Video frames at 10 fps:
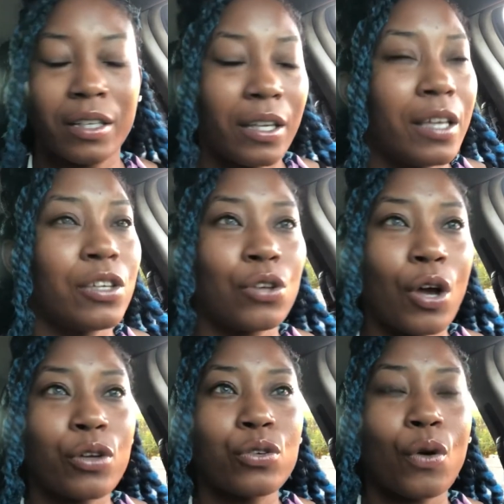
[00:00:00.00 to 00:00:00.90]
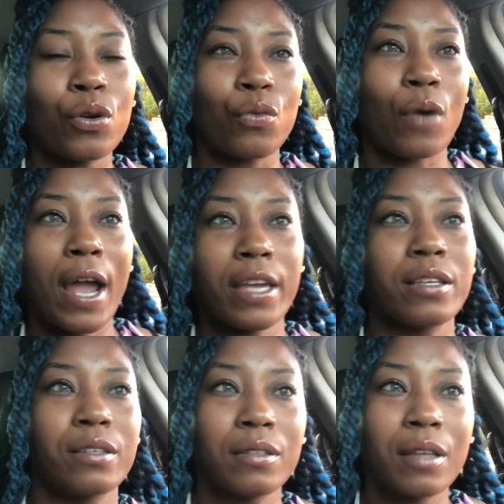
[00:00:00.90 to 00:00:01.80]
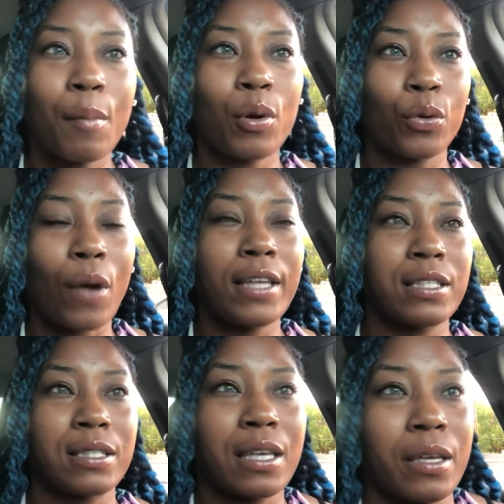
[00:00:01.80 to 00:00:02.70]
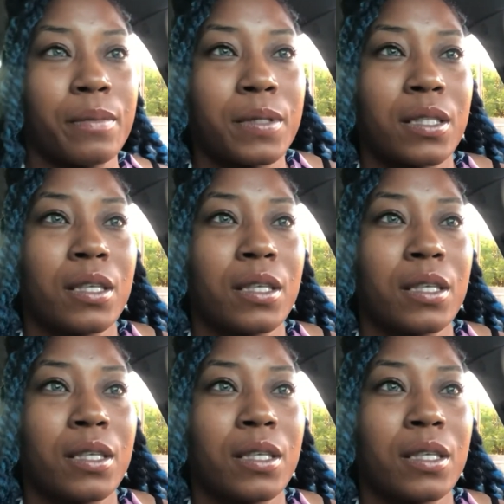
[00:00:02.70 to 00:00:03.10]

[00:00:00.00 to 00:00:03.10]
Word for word: you know you on the right I'm on the right steps